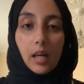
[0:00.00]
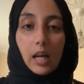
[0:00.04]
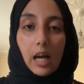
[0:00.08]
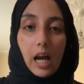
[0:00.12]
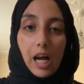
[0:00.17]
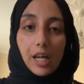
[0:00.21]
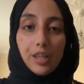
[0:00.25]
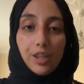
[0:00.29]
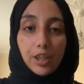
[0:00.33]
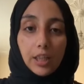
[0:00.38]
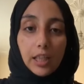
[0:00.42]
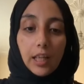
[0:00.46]

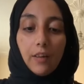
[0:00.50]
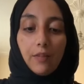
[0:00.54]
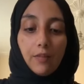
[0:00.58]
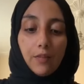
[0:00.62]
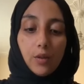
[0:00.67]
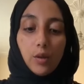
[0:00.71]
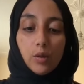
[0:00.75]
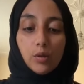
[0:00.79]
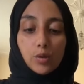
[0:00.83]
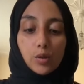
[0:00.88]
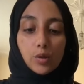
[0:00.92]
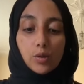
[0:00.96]
And you give
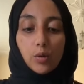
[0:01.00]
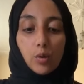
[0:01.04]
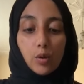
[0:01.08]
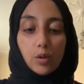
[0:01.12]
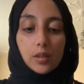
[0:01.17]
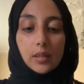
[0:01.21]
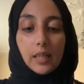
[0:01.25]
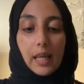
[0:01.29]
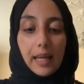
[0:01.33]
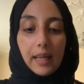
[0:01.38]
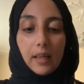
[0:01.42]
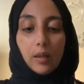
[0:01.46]
your sauce
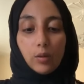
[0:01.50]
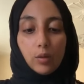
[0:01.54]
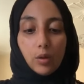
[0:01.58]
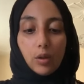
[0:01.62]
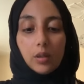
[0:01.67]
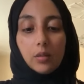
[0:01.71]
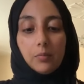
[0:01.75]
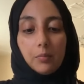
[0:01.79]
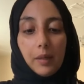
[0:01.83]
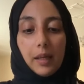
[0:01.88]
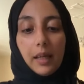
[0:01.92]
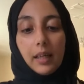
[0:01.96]
a good
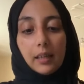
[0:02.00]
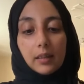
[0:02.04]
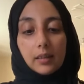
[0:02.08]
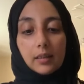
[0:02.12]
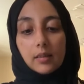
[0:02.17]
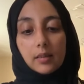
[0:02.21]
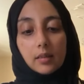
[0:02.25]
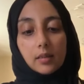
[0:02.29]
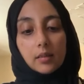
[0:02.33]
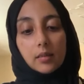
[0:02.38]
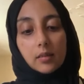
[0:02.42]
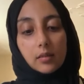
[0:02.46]
mix
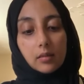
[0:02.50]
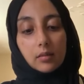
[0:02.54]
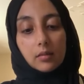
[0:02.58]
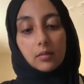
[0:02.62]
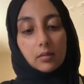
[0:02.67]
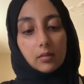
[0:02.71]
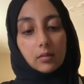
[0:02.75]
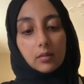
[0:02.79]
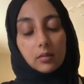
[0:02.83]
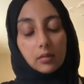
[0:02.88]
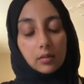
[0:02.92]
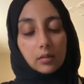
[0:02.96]

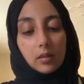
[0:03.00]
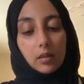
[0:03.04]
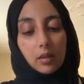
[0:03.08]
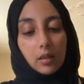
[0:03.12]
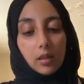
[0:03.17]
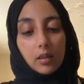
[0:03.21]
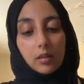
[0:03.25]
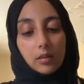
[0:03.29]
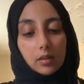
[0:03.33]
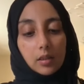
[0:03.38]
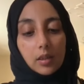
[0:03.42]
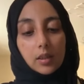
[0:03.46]

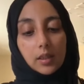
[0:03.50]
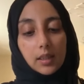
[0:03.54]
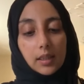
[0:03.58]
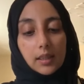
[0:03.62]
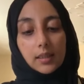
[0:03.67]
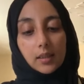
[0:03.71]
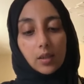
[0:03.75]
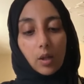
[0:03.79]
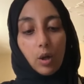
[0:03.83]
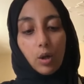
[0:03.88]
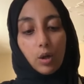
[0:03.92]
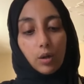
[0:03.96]
to
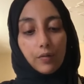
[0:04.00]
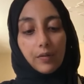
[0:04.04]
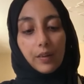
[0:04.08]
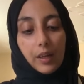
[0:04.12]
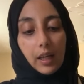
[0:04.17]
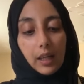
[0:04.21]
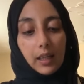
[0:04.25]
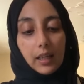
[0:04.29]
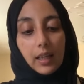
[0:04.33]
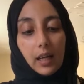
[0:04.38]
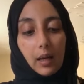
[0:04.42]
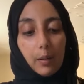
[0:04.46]
dissolve
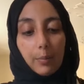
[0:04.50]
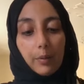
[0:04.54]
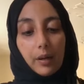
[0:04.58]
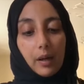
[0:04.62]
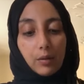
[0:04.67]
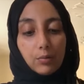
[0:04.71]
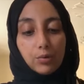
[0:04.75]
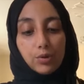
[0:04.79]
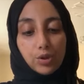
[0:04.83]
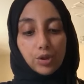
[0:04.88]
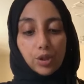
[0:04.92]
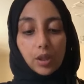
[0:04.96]
in that
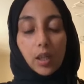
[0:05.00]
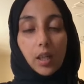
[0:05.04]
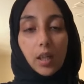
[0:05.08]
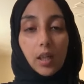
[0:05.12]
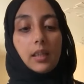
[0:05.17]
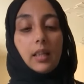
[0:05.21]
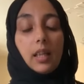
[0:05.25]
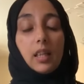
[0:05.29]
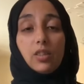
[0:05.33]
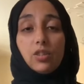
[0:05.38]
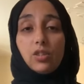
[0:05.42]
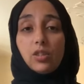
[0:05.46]
brown sugar. And
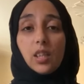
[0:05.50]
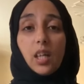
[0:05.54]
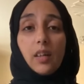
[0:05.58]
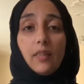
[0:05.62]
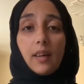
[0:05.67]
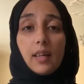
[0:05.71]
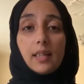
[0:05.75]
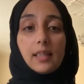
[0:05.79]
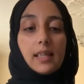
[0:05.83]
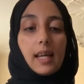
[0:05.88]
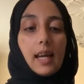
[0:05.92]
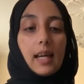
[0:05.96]
then just give
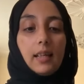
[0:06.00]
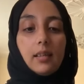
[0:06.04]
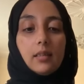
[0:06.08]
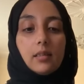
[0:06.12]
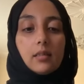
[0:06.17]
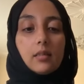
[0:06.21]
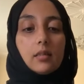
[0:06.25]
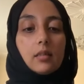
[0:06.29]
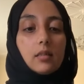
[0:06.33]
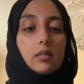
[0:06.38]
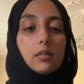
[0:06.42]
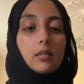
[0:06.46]
it a
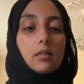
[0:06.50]
taste.